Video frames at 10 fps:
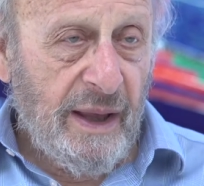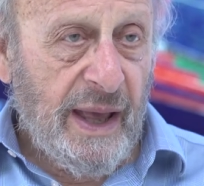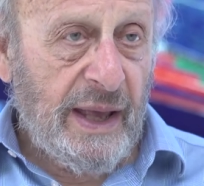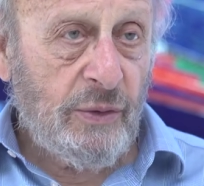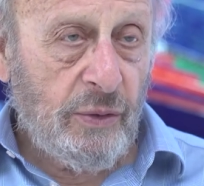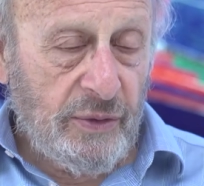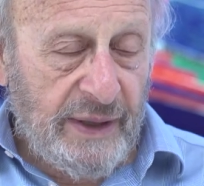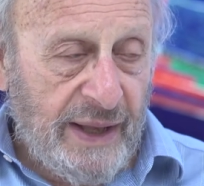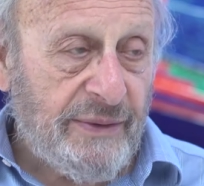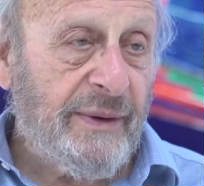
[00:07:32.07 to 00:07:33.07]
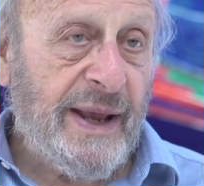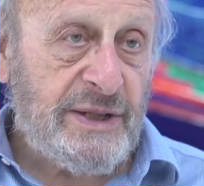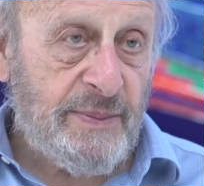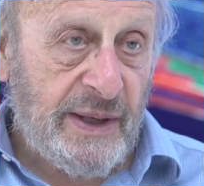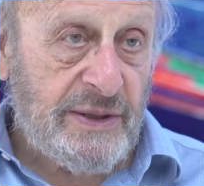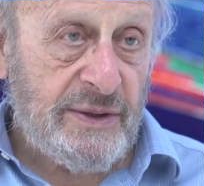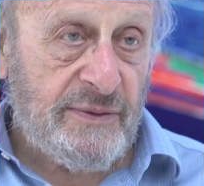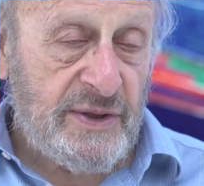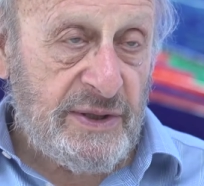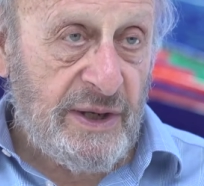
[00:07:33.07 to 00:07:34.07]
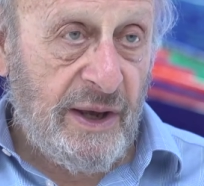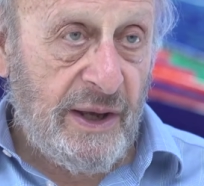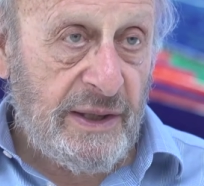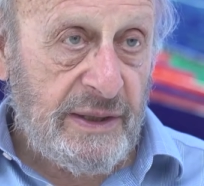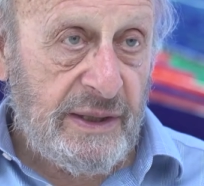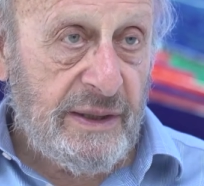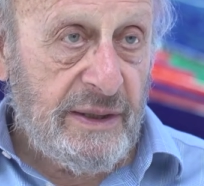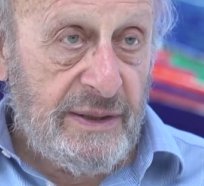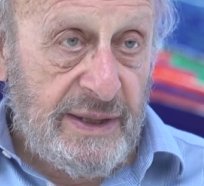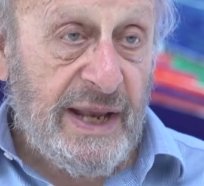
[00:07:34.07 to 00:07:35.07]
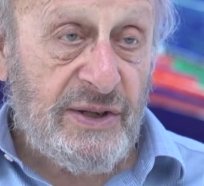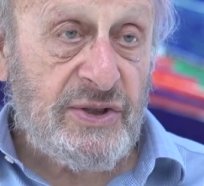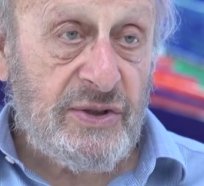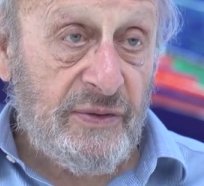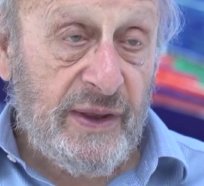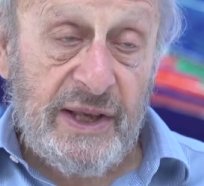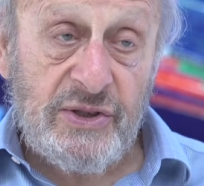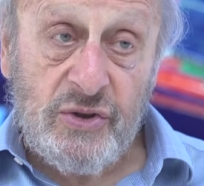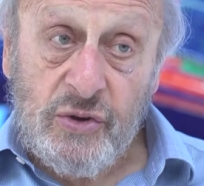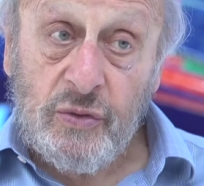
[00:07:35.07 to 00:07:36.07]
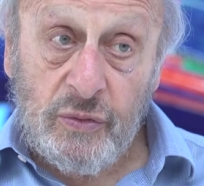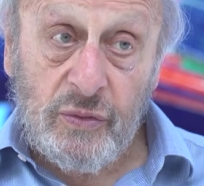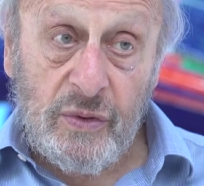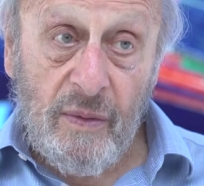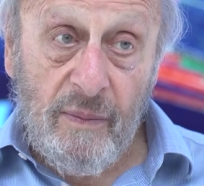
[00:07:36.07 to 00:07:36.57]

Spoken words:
and all the other aspects of society dance to their tune.